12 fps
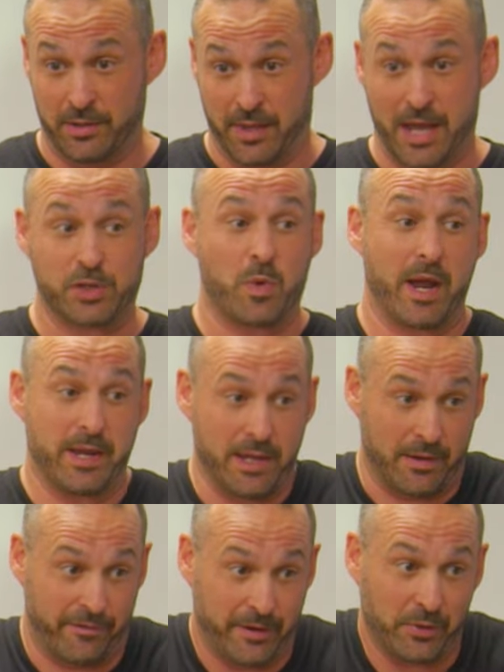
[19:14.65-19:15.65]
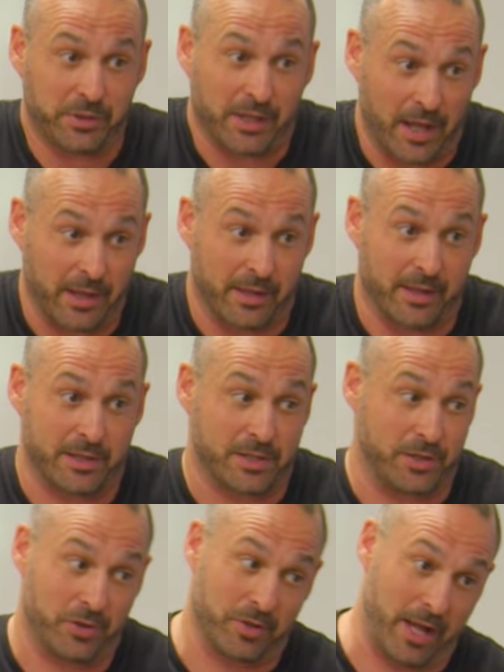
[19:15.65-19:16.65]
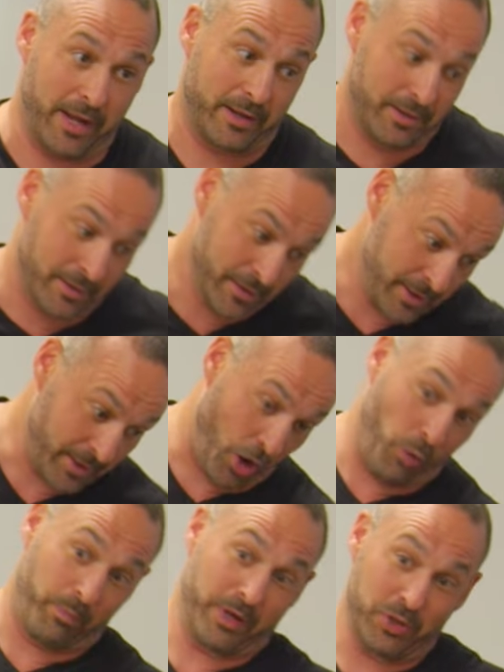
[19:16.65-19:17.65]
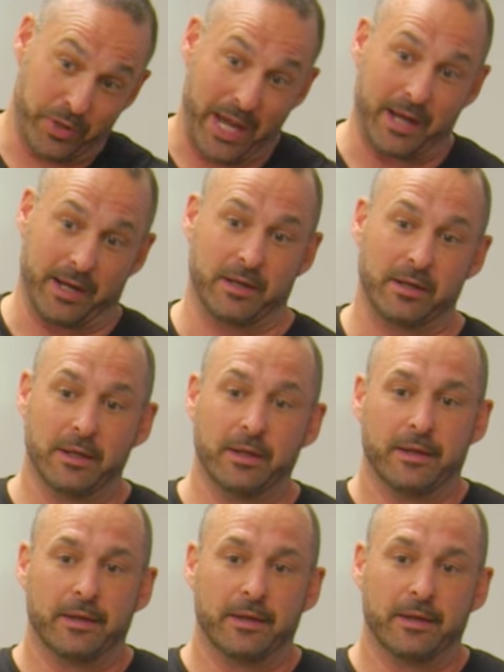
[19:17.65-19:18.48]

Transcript: That's why he can field it like this and you're like hoping you get it,